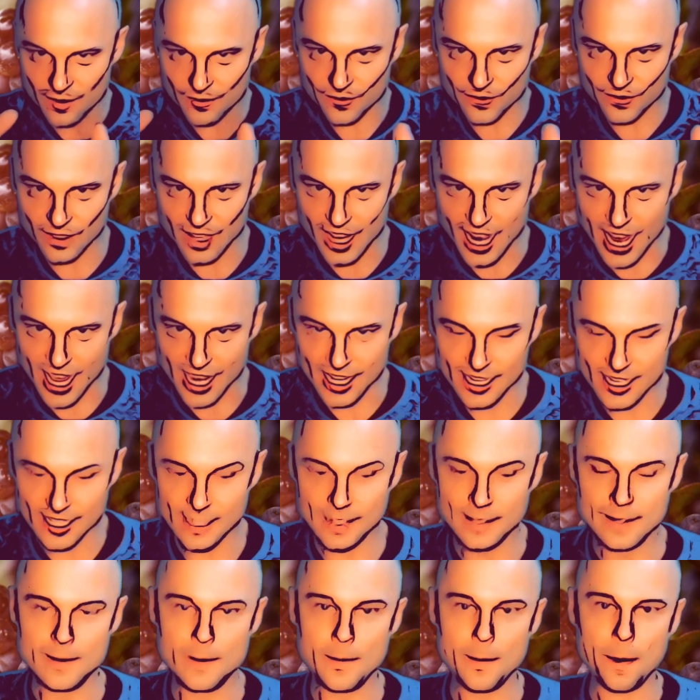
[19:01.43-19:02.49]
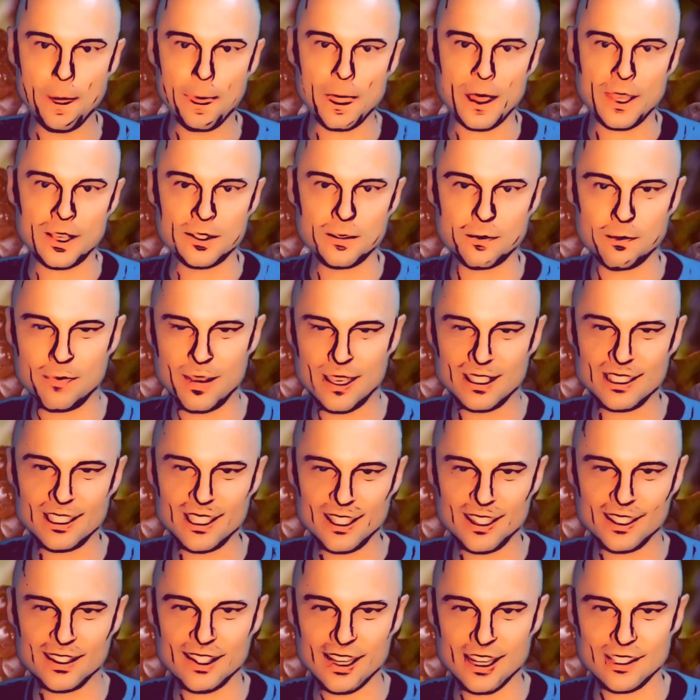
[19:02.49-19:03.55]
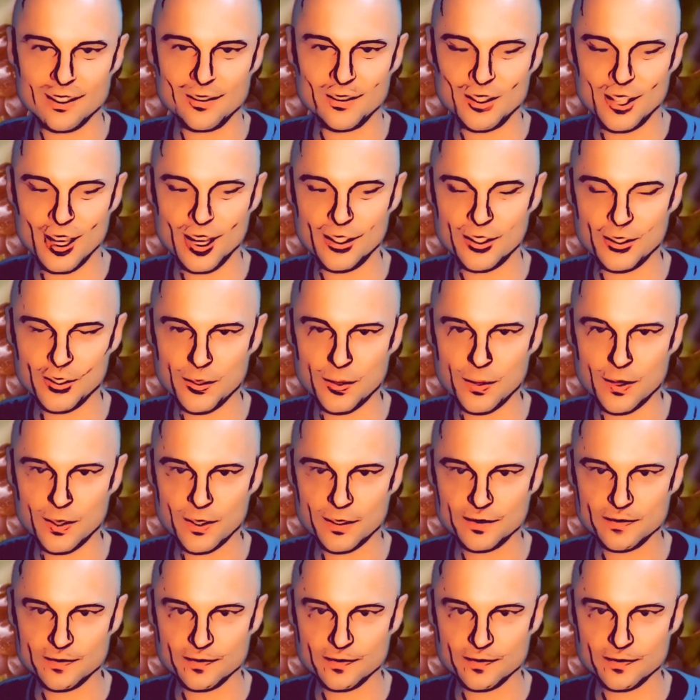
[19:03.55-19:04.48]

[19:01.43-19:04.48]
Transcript: flat, it's basically the size of a tennis court.